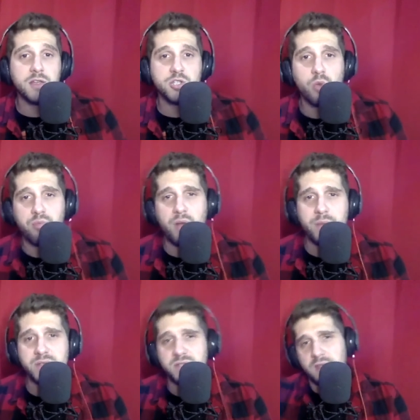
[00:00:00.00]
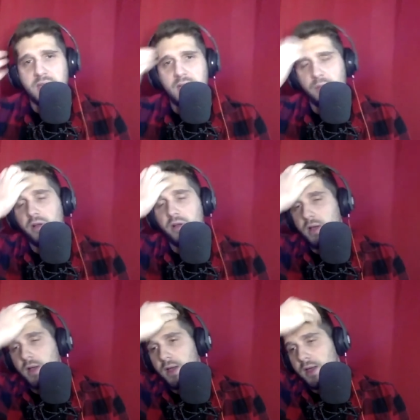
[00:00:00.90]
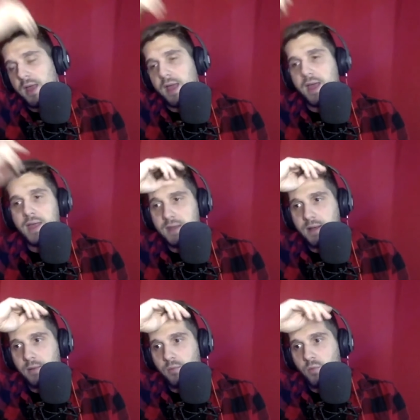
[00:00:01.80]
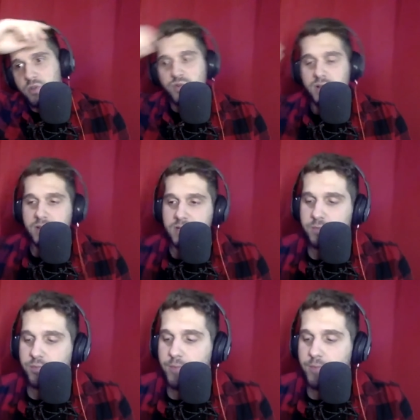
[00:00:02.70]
a joke premise to the camera, and which really